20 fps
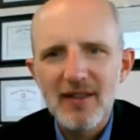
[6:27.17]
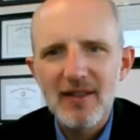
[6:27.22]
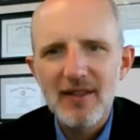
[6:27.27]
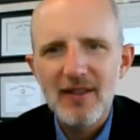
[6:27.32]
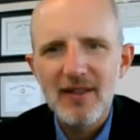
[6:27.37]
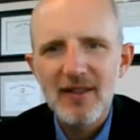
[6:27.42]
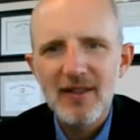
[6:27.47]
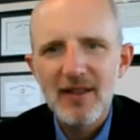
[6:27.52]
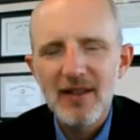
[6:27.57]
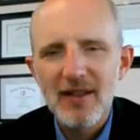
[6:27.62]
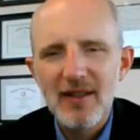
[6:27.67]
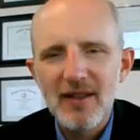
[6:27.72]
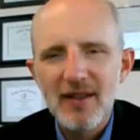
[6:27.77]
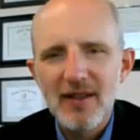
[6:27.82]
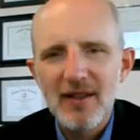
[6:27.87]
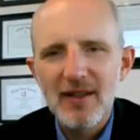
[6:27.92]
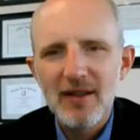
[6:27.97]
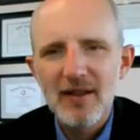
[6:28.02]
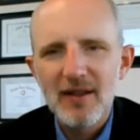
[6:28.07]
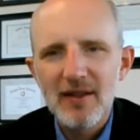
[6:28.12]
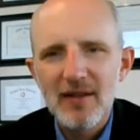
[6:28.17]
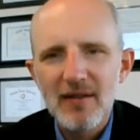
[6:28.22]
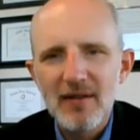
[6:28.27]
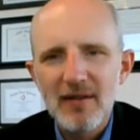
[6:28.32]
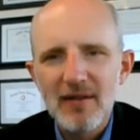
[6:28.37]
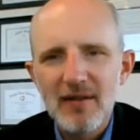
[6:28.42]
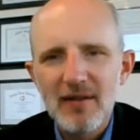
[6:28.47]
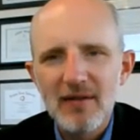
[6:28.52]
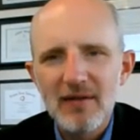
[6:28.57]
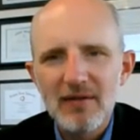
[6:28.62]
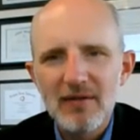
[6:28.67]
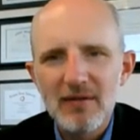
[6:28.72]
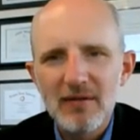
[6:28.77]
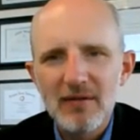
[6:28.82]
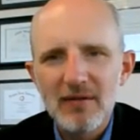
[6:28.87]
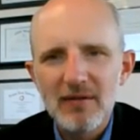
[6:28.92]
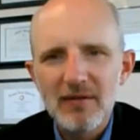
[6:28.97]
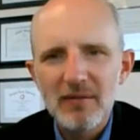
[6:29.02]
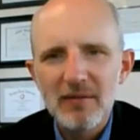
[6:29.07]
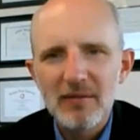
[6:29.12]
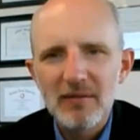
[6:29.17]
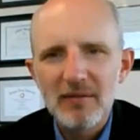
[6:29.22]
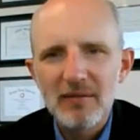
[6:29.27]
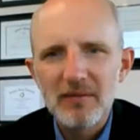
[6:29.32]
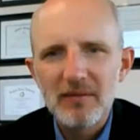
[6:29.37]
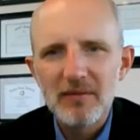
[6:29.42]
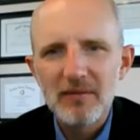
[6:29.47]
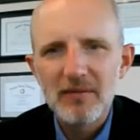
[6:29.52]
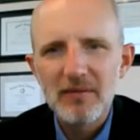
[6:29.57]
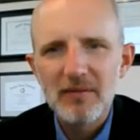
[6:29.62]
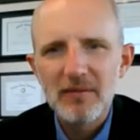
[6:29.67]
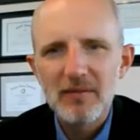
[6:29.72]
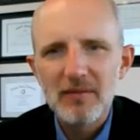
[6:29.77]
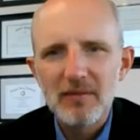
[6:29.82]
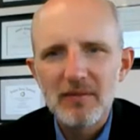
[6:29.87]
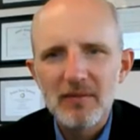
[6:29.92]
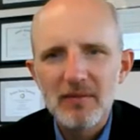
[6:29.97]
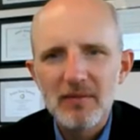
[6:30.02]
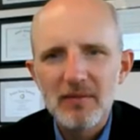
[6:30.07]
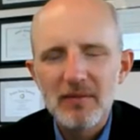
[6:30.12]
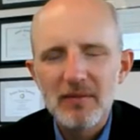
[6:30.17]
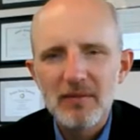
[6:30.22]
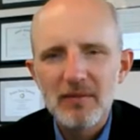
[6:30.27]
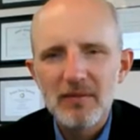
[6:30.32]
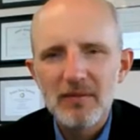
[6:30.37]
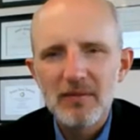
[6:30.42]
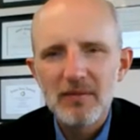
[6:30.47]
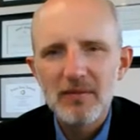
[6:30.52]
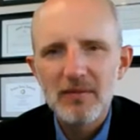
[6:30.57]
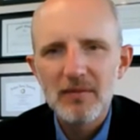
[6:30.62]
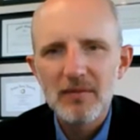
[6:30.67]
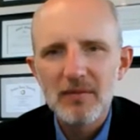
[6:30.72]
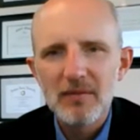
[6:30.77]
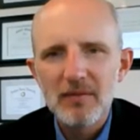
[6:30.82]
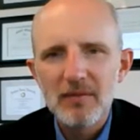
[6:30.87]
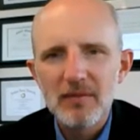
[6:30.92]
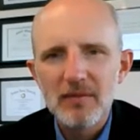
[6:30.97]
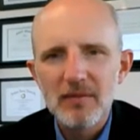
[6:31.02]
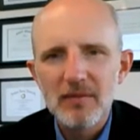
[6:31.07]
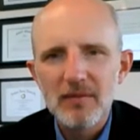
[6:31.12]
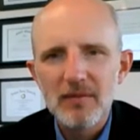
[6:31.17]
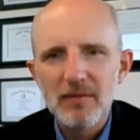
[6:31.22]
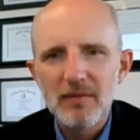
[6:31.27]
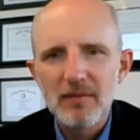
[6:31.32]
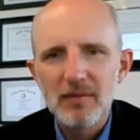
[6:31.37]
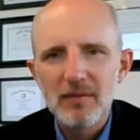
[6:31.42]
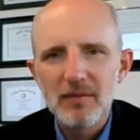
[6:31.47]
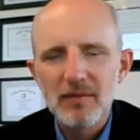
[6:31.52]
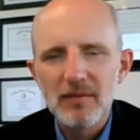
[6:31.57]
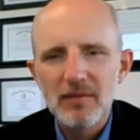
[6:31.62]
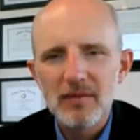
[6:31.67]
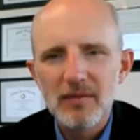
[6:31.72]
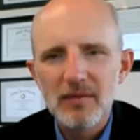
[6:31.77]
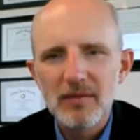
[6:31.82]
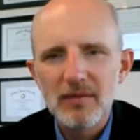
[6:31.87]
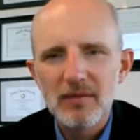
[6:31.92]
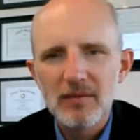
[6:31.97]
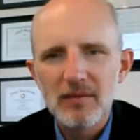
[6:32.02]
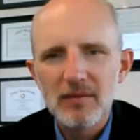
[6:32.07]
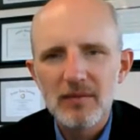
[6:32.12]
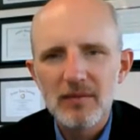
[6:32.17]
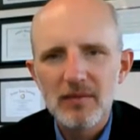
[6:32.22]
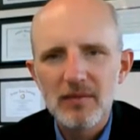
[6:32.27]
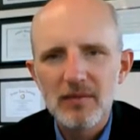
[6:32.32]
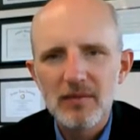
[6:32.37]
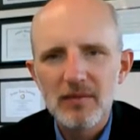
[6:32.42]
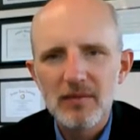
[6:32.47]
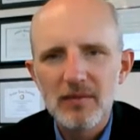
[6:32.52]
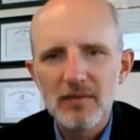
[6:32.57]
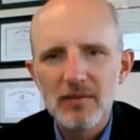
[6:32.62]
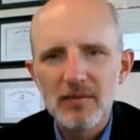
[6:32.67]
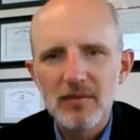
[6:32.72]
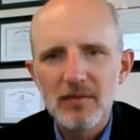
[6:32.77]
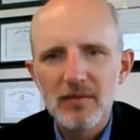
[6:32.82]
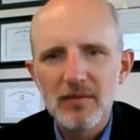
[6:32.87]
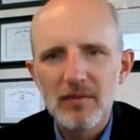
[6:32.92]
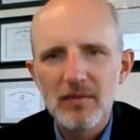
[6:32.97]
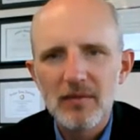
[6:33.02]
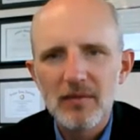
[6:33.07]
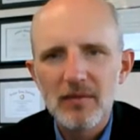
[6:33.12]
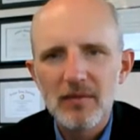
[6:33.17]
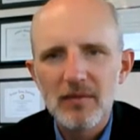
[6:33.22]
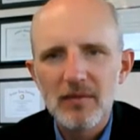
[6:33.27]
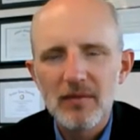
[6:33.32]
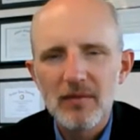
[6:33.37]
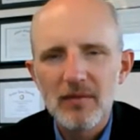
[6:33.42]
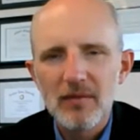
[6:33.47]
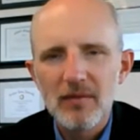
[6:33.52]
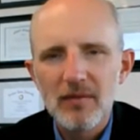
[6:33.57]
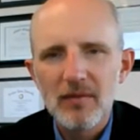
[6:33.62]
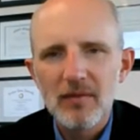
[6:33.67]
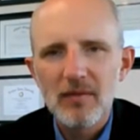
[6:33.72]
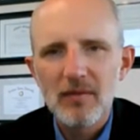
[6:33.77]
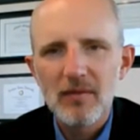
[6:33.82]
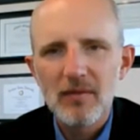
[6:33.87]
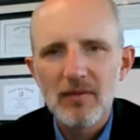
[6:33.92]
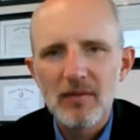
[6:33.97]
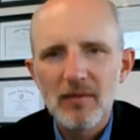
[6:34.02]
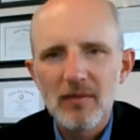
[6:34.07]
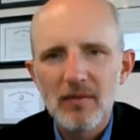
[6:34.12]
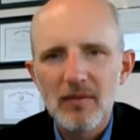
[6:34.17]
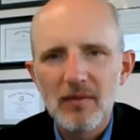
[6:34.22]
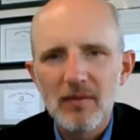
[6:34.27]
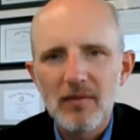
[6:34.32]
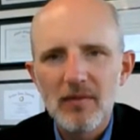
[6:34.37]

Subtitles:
This person isn't speaking.